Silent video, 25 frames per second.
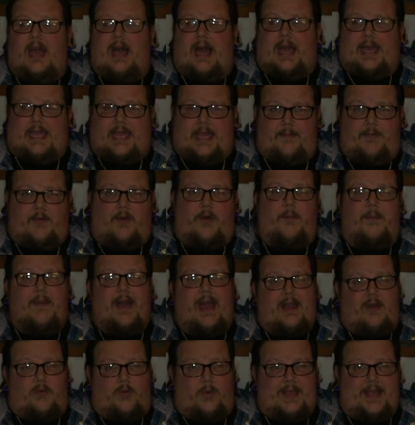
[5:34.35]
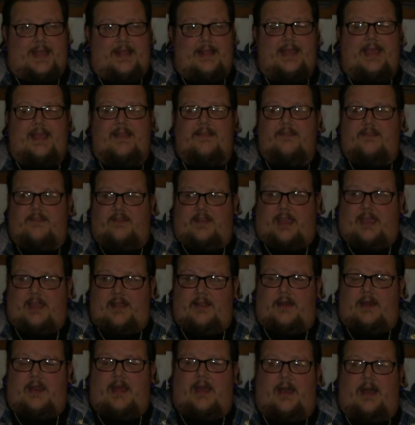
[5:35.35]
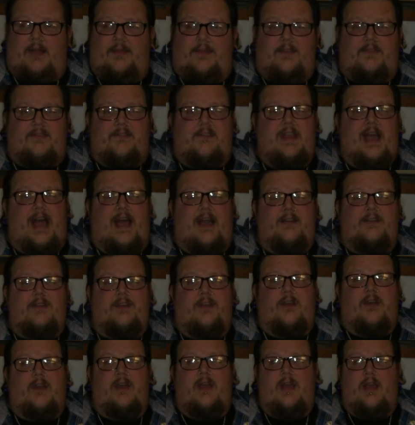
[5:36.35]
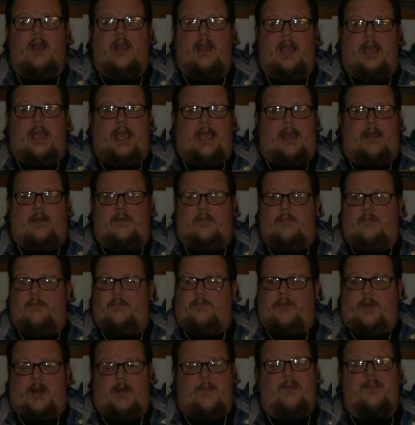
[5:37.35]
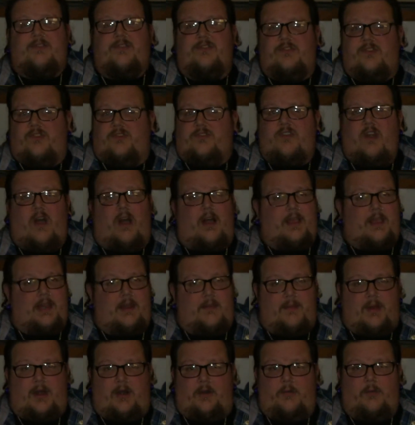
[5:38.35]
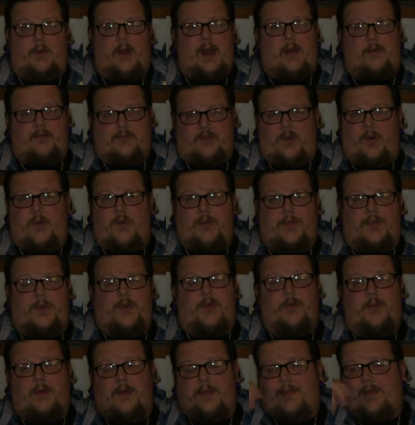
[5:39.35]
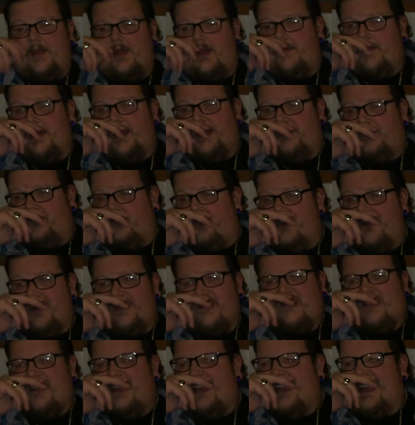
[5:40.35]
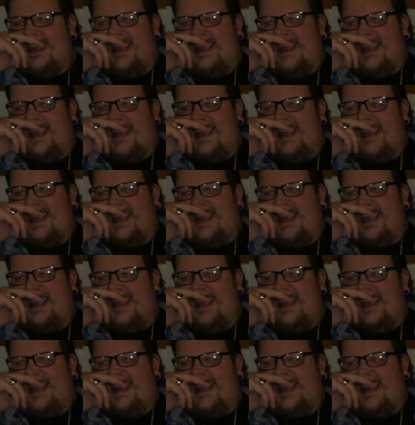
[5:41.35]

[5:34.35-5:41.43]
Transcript: I kept going back weekly and seeing this doctor and pretty much just talking about what I was going through with my divorce.